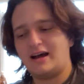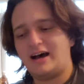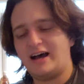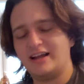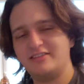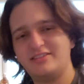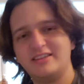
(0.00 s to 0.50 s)

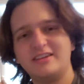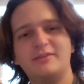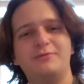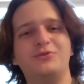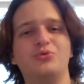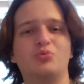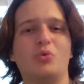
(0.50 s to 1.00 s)
I think
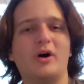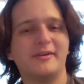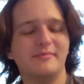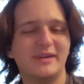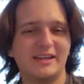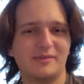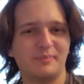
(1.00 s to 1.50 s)
if you want to
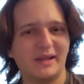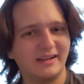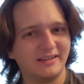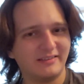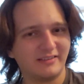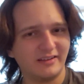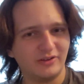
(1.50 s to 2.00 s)
make
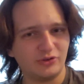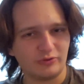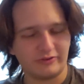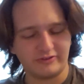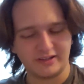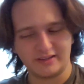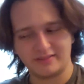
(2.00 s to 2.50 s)
bandits
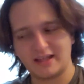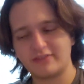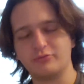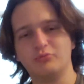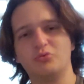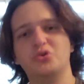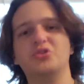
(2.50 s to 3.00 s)
interesting,
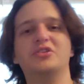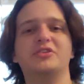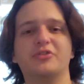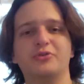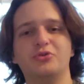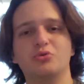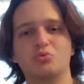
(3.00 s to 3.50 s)
that's really
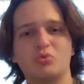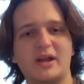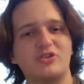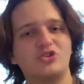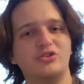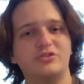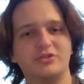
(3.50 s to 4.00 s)
the
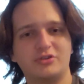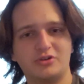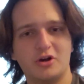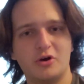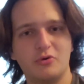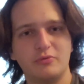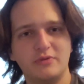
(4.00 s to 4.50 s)
direction to
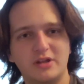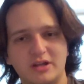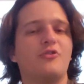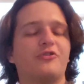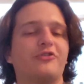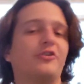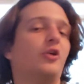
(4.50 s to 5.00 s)
go.
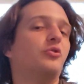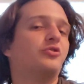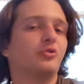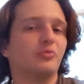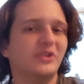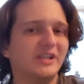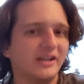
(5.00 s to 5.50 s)
So
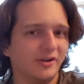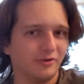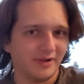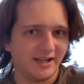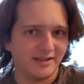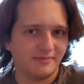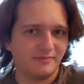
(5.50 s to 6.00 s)
to
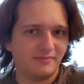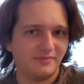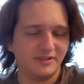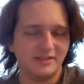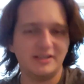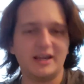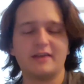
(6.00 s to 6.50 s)
reiterate,
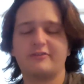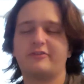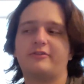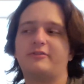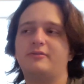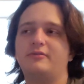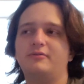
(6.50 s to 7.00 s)

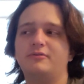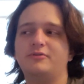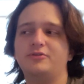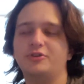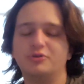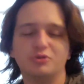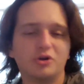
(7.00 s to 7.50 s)
yes,
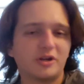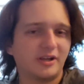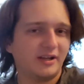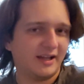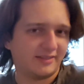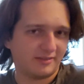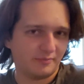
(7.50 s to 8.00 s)
you look
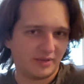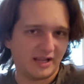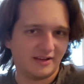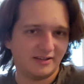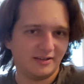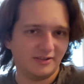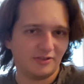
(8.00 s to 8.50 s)
at the
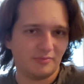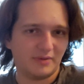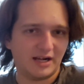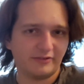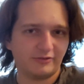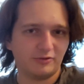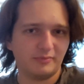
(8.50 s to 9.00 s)
bandit in the
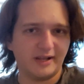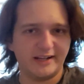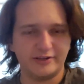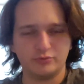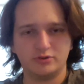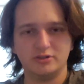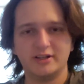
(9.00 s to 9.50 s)
monster
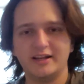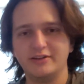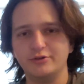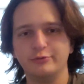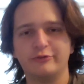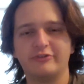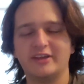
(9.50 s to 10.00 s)
manual
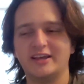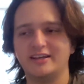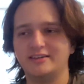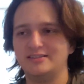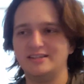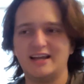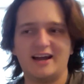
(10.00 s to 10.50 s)
and you
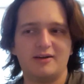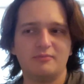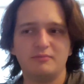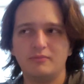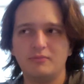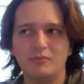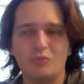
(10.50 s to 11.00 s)
say, yeah,
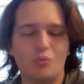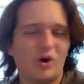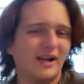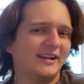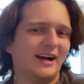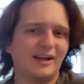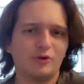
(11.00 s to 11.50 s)

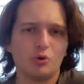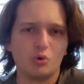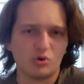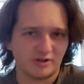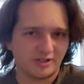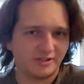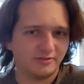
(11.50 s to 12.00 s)
why not
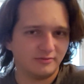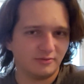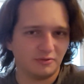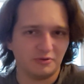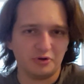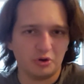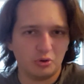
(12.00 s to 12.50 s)
orc
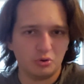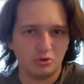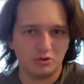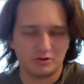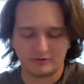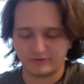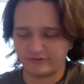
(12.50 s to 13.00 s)
or
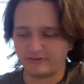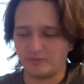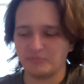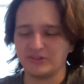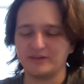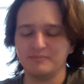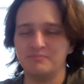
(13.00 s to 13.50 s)
gnoll or
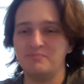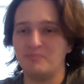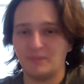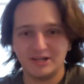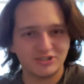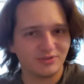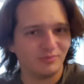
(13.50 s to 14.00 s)
something
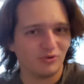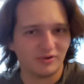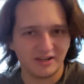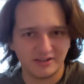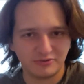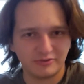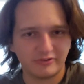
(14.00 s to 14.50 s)
much more
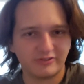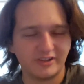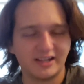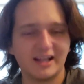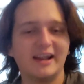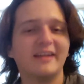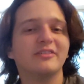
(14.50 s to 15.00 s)

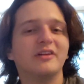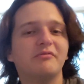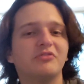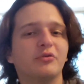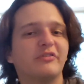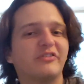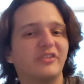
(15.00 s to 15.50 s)
interesting? And I love
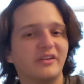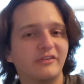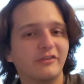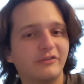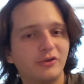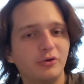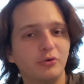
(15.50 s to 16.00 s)
those
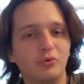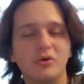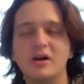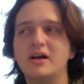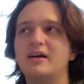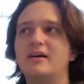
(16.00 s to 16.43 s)
things too.